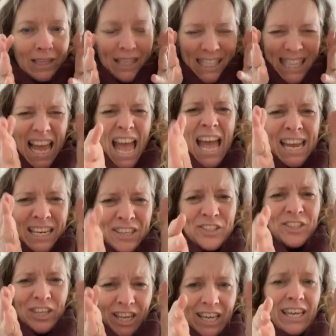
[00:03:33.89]
this
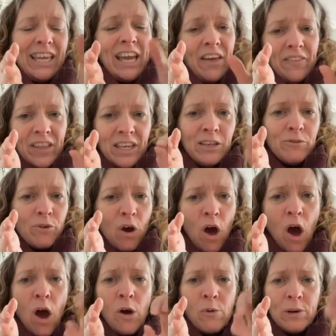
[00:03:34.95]
energy, and then you've
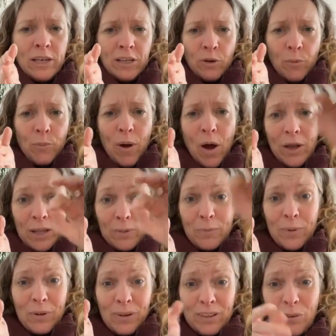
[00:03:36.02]
got a hole in your pipe.